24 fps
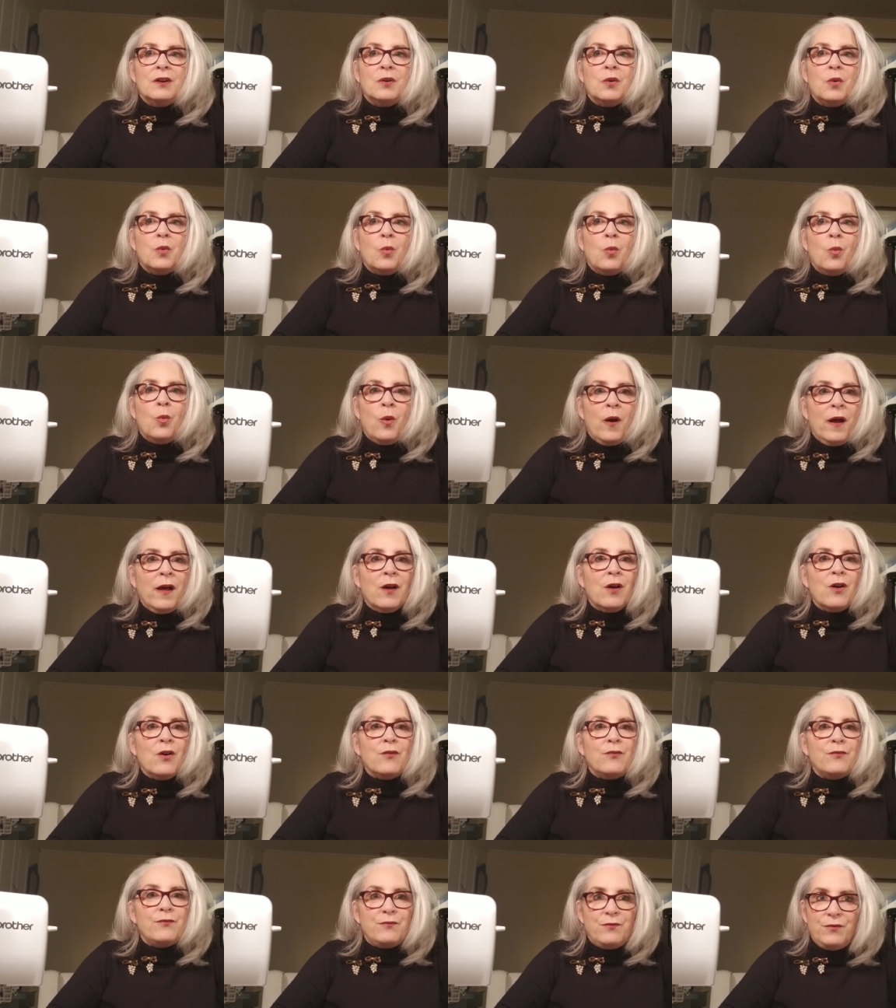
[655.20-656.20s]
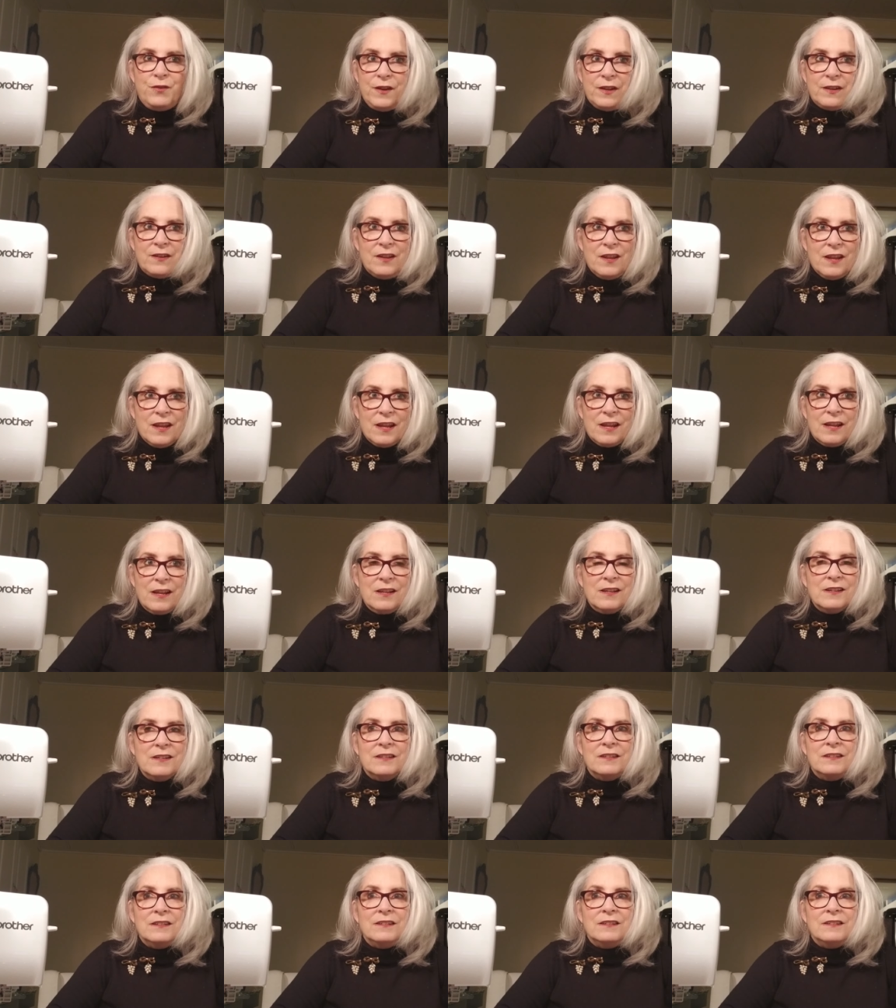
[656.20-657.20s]
well-fitting
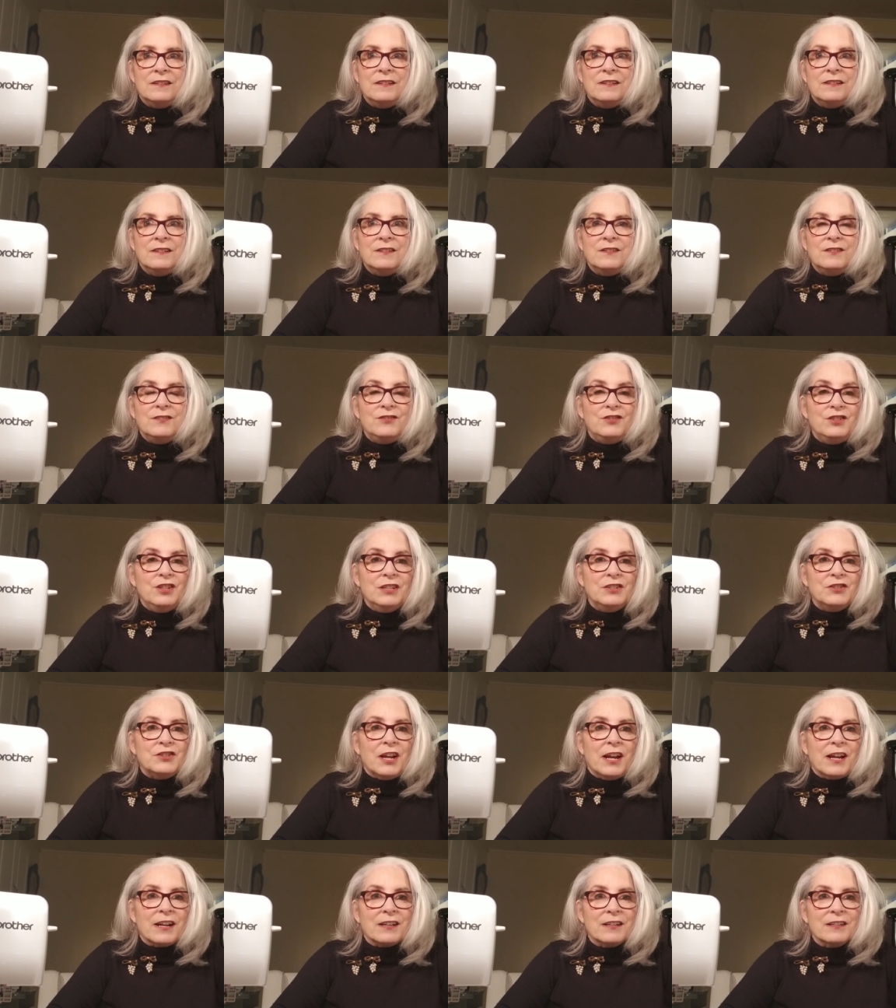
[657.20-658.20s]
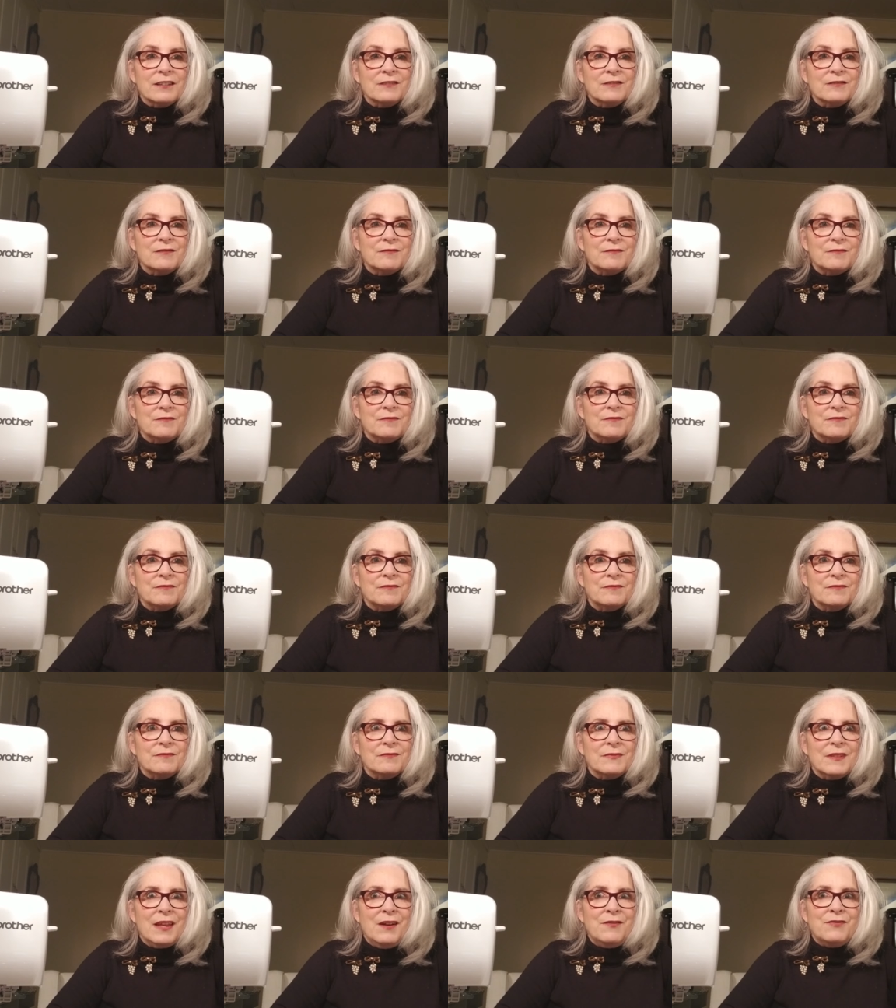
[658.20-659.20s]
jean jacket,
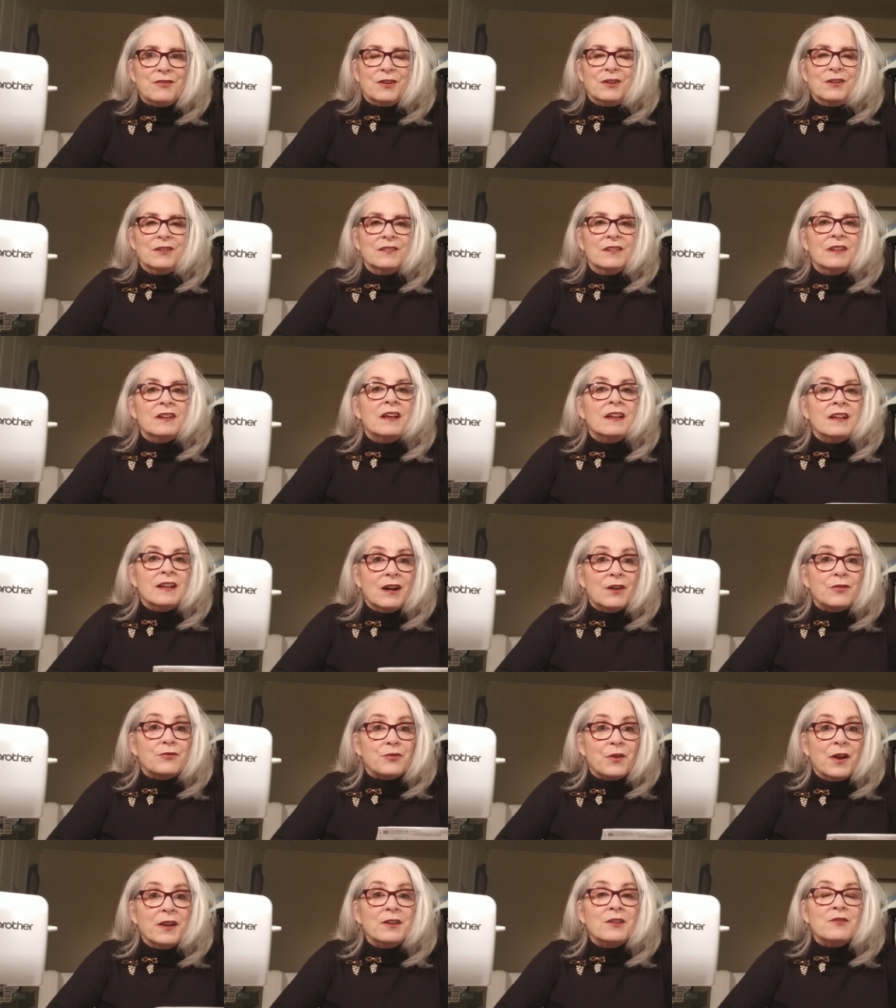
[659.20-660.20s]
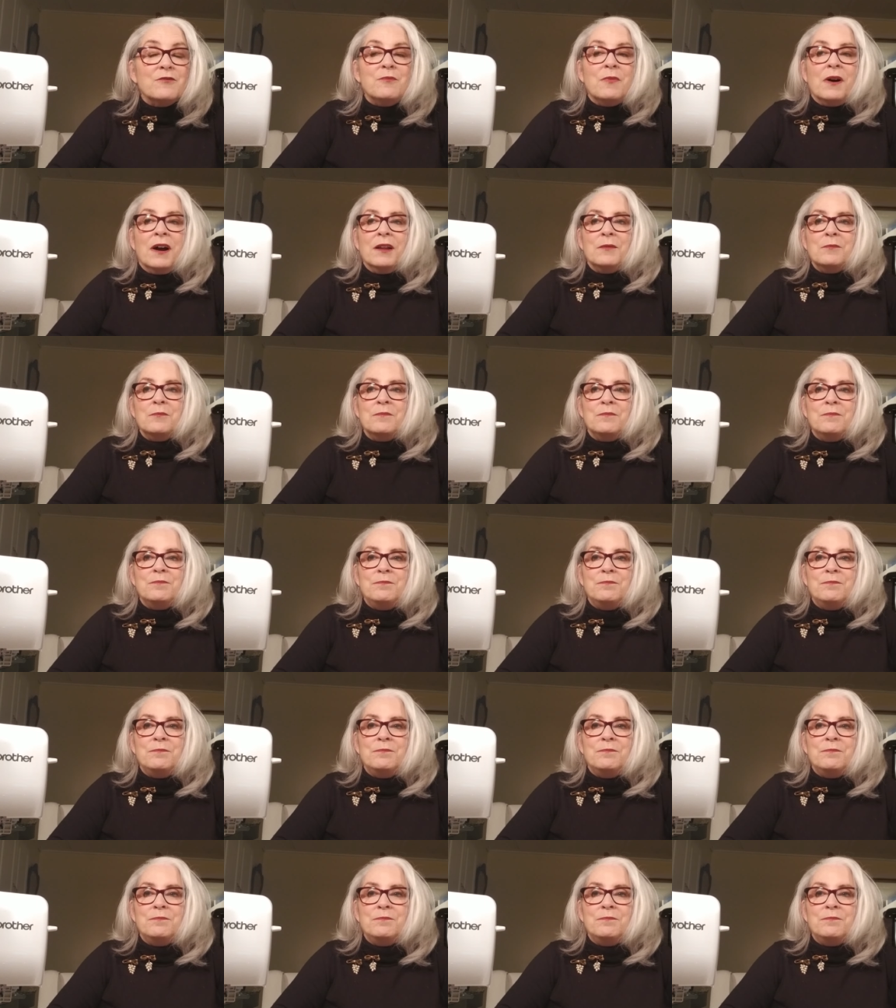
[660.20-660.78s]
ever. A friend of mine